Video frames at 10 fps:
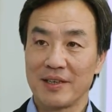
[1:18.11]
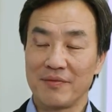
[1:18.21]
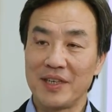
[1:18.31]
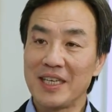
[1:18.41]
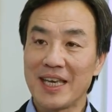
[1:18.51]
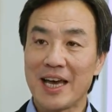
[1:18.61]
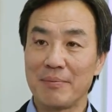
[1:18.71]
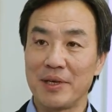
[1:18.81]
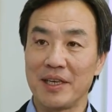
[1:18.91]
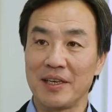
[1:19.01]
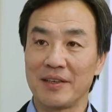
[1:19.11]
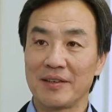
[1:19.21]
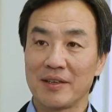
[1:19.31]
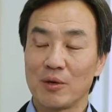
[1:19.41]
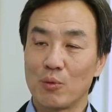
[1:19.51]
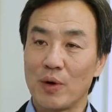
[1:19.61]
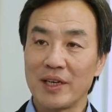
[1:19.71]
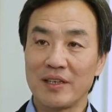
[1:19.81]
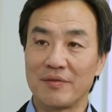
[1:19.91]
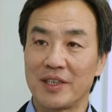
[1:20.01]
VDI being
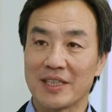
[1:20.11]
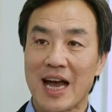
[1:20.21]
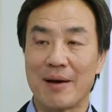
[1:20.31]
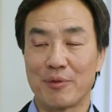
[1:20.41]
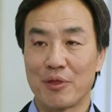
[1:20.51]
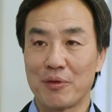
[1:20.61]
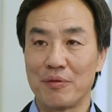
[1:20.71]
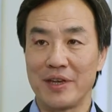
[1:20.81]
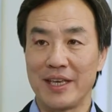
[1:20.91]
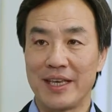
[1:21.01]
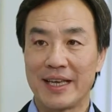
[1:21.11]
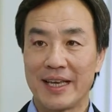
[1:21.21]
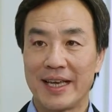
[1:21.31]
one of the top three,